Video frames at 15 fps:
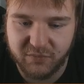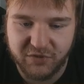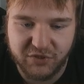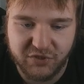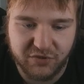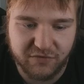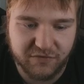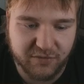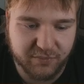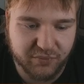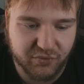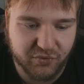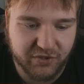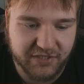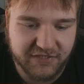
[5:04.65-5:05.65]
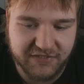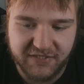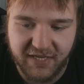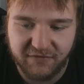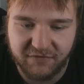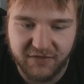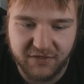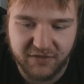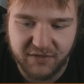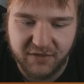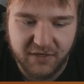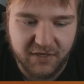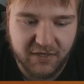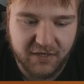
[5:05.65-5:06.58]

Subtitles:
We should feel pretty safe here.